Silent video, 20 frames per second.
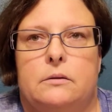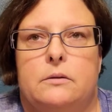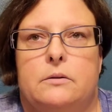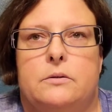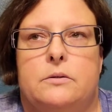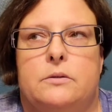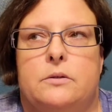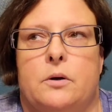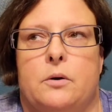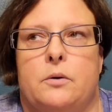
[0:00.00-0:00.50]

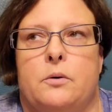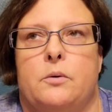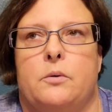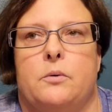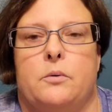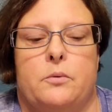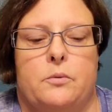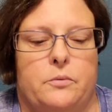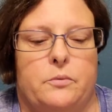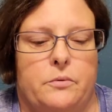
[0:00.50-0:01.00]

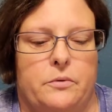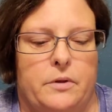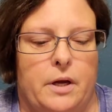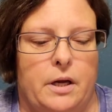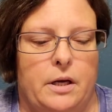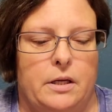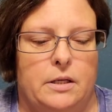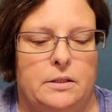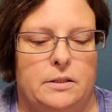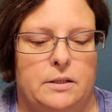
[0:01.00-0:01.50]
So
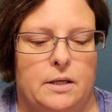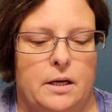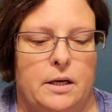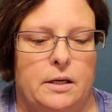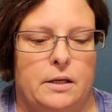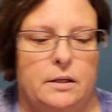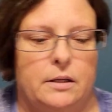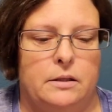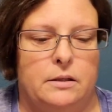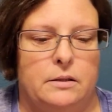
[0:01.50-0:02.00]
they
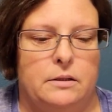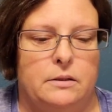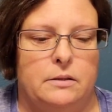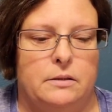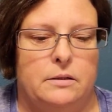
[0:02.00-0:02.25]
decided